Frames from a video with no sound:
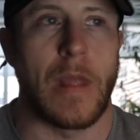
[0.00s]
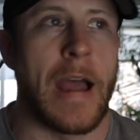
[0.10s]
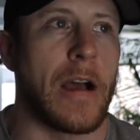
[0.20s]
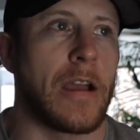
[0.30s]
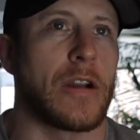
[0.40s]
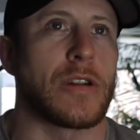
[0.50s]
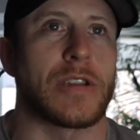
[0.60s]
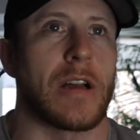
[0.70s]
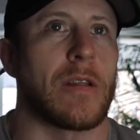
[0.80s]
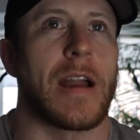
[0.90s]
out here there's
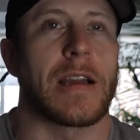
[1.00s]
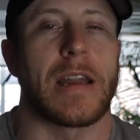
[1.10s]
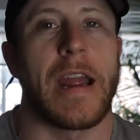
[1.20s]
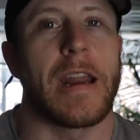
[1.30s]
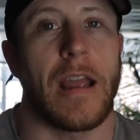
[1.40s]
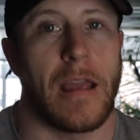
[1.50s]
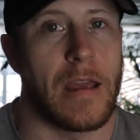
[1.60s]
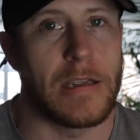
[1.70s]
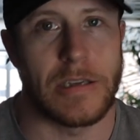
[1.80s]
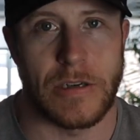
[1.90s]
like a lot of Canadian
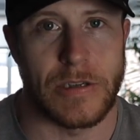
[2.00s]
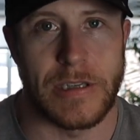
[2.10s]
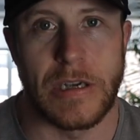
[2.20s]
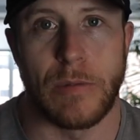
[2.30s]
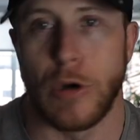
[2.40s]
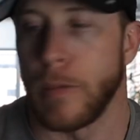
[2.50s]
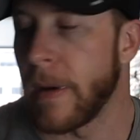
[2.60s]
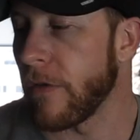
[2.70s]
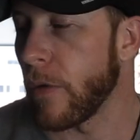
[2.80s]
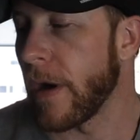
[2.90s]
geese and there's seagull poop
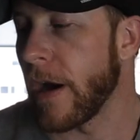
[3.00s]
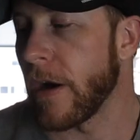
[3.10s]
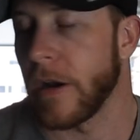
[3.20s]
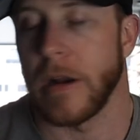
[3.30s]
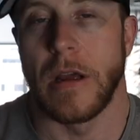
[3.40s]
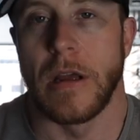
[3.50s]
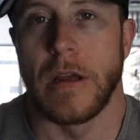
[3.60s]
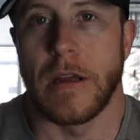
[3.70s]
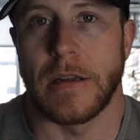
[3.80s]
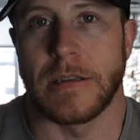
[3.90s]
everywhere
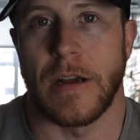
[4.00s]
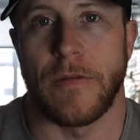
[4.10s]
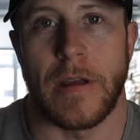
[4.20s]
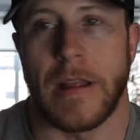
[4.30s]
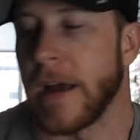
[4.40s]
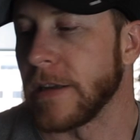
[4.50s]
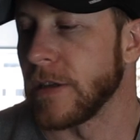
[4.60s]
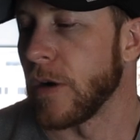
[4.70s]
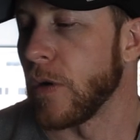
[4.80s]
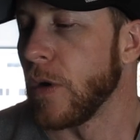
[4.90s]
and stuff like that.
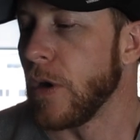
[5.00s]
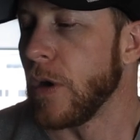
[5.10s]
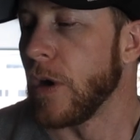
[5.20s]
So